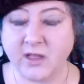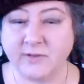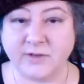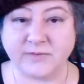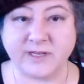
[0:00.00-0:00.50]

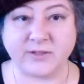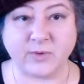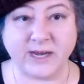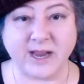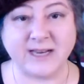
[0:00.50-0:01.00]

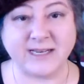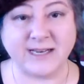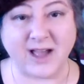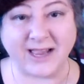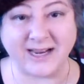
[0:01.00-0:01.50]

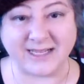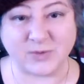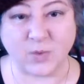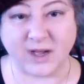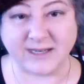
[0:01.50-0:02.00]
5399
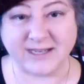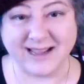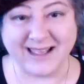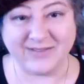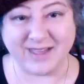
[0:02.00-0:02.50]
is what
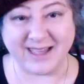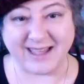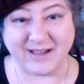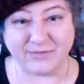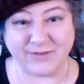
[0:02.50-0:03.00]
they
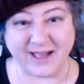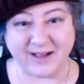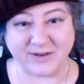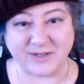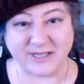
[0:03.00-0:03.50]
have
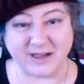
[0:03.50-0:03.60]
found.